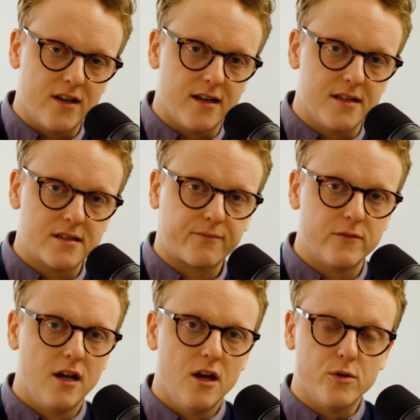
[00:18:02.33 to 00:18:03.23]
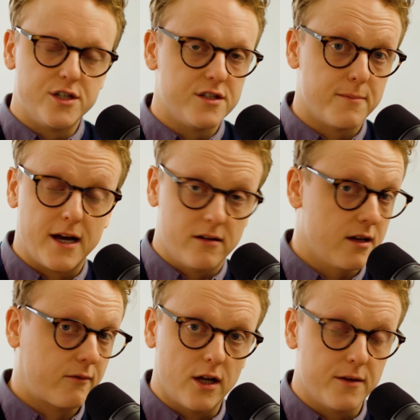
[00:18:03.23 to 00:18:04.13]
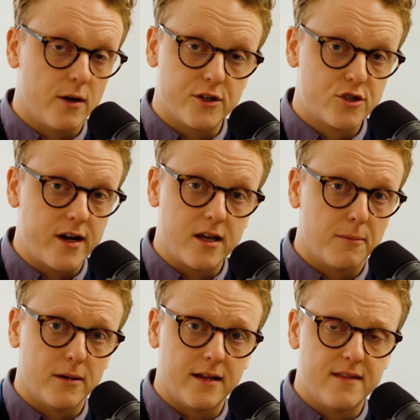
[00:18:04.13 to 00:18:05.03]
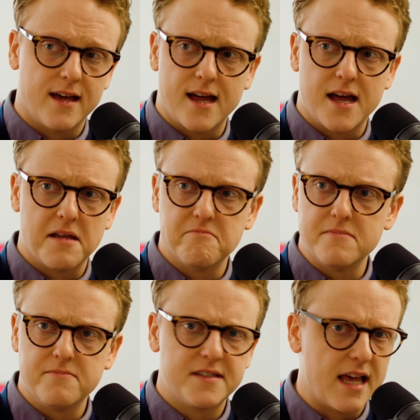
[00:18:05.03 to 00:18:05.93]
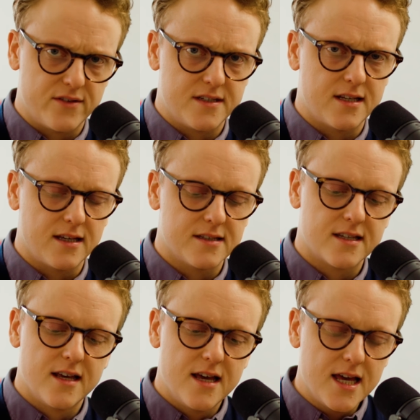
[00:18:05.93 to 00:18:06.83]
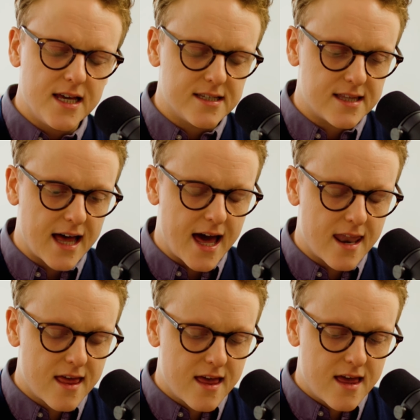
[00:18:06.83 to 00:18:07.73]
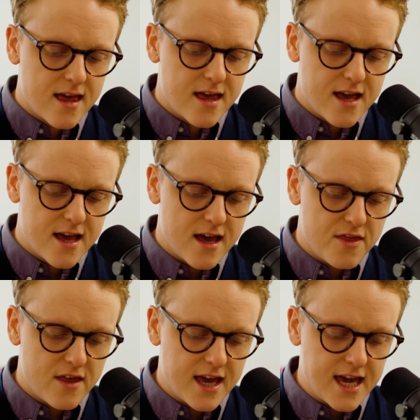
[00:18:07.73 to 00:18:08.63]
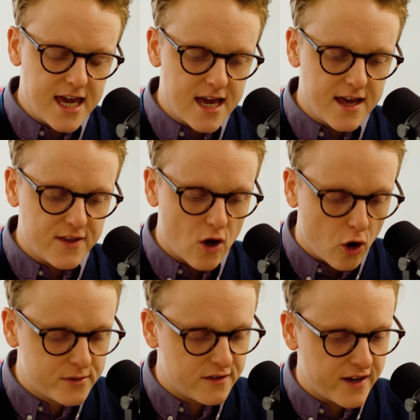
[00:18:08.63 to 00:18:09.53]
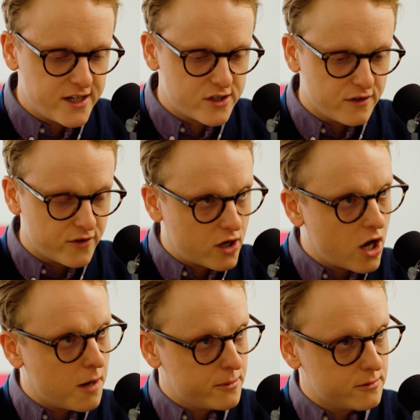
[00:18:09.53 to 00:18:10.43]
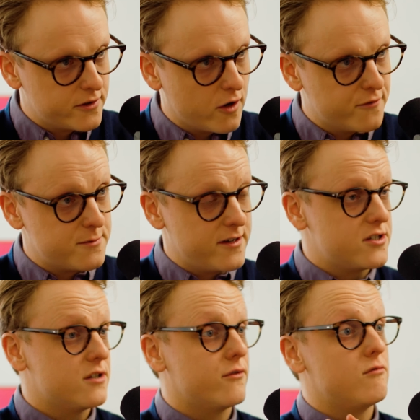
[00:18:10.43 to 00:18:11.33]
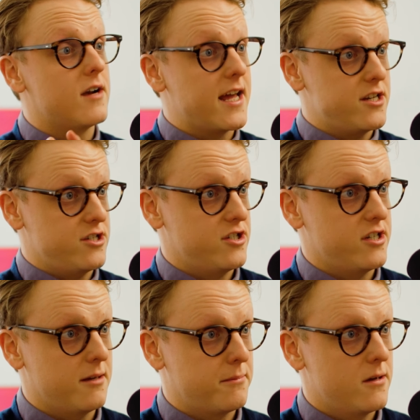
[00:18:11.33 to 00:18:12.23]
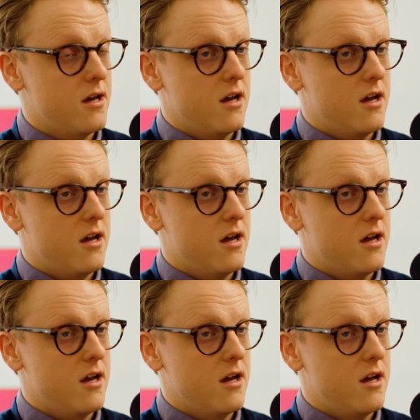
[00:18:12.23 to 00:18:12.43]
Years, which is about a straight couple in their 70s, is that the observation of a couple, the observation of a relationship,